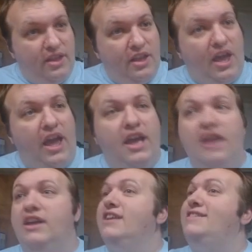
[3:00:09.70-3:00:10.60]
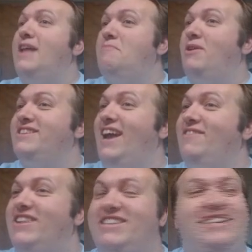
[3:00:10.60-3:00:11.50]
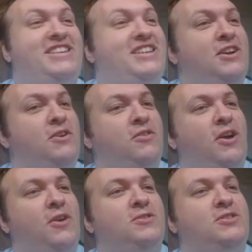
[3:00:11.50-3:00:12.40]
Okay. 10 points of damage to those